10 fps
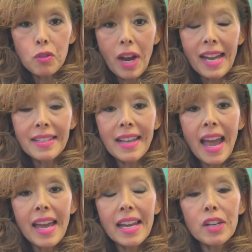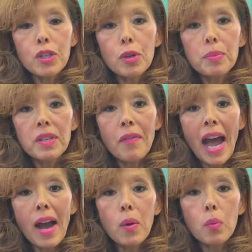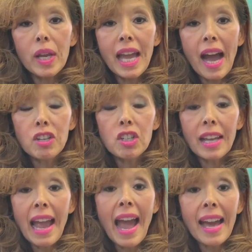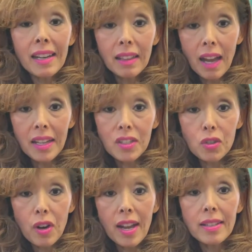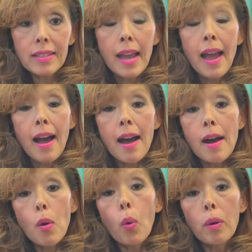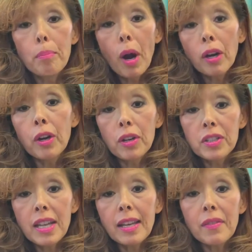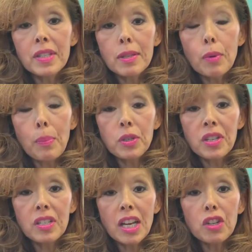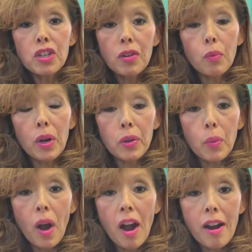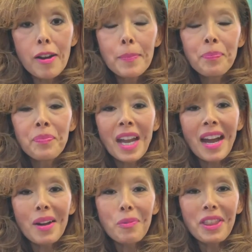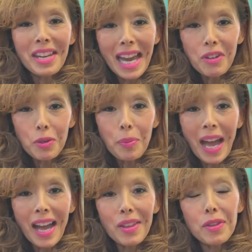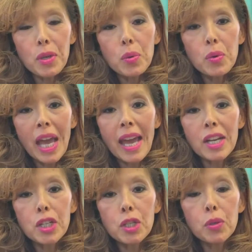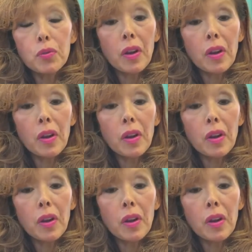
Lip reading: stress. And in terms of how we actually analyze stress or markers that give us a representation of where you are, with a naturopath, you can do